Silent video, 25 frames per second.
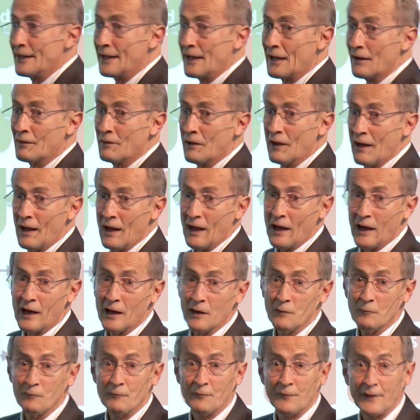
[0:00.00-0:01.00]
to
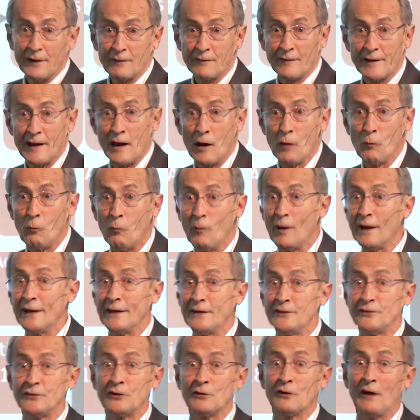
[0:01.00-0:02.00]
figuring out what
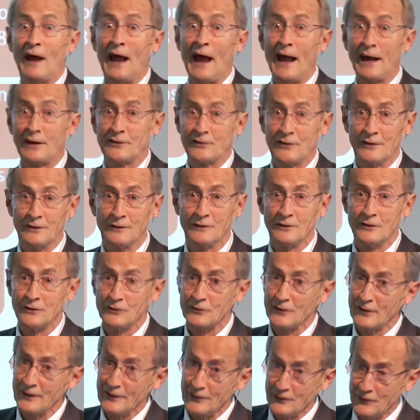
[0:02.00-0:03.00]
is your action.
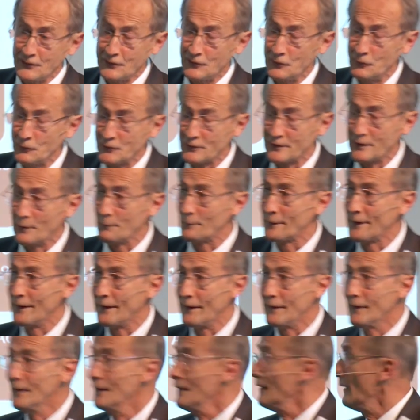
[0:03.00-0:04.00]
Usually shoot
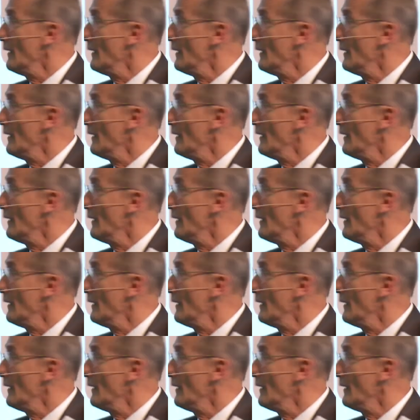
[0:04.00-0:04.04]
something